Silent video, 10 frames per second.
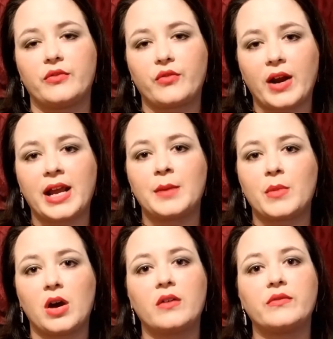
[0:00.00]
frame
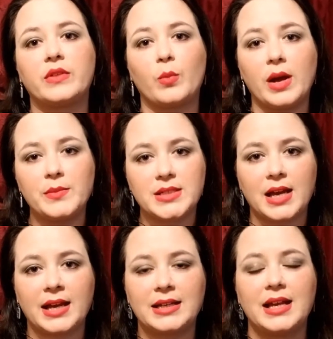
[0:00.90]
of the
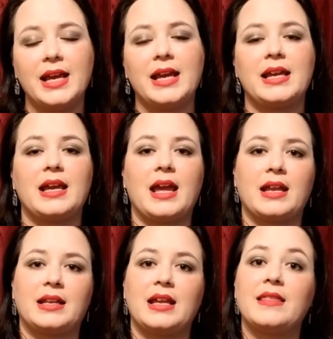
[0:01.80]
website
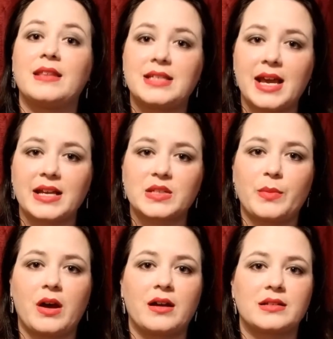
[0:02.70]
and in the text
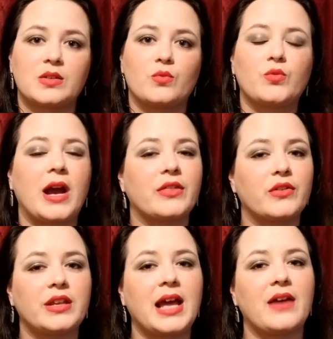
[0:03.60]
box, rather
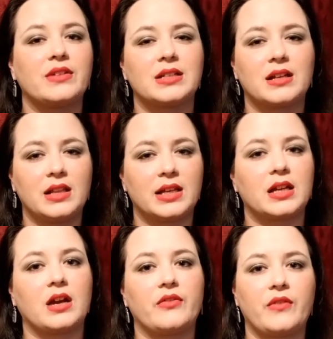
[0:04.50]
than having to click
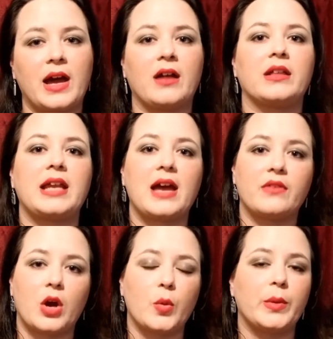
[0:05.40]
a file and have
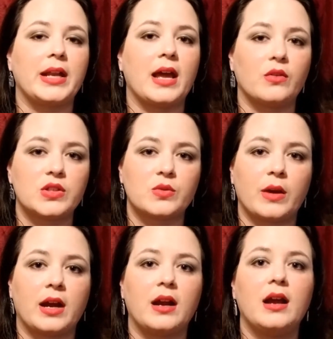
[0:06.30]
it open
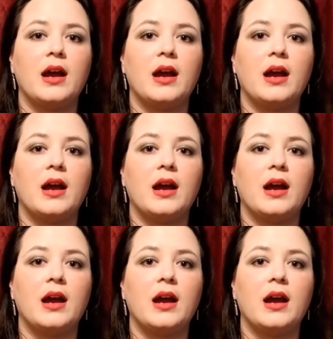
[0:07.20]
elsewhere.